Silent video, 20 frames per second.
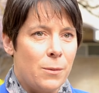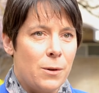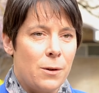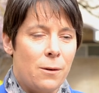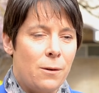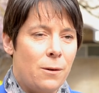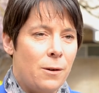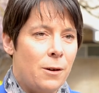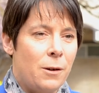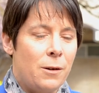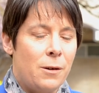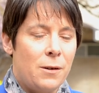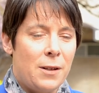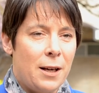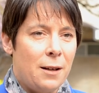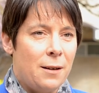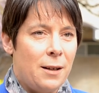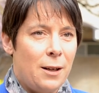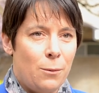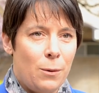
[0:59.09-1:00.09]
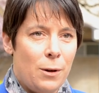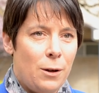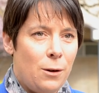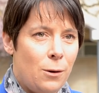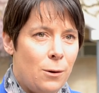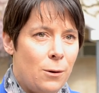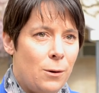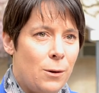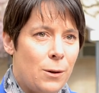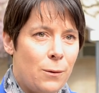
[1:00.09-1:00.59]
So the technique we
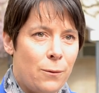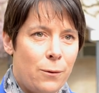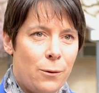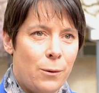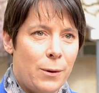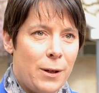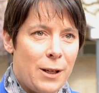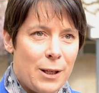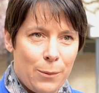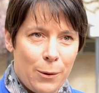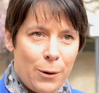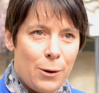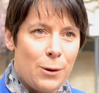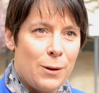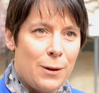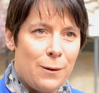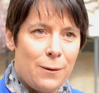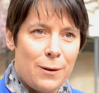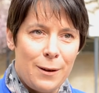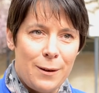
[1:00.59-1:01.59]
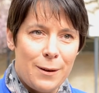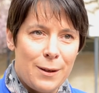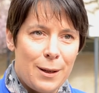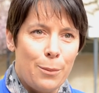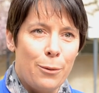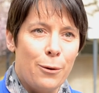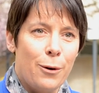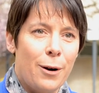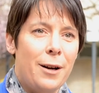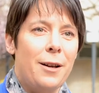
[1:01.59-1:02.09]
use for explosives in
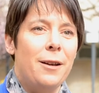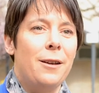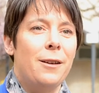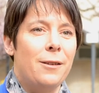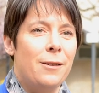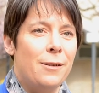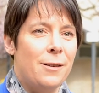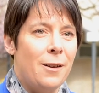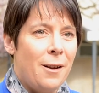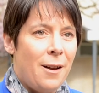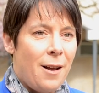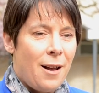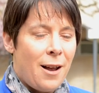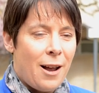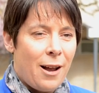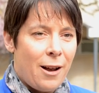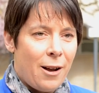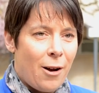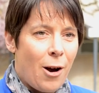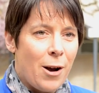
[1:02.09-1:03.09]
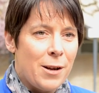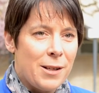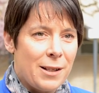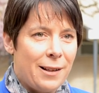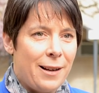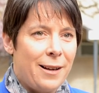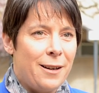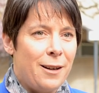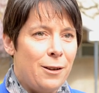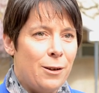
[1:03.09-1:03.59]
separating and
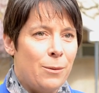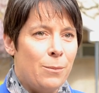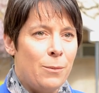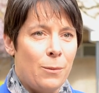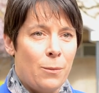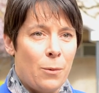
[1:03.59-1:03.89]
isolating them,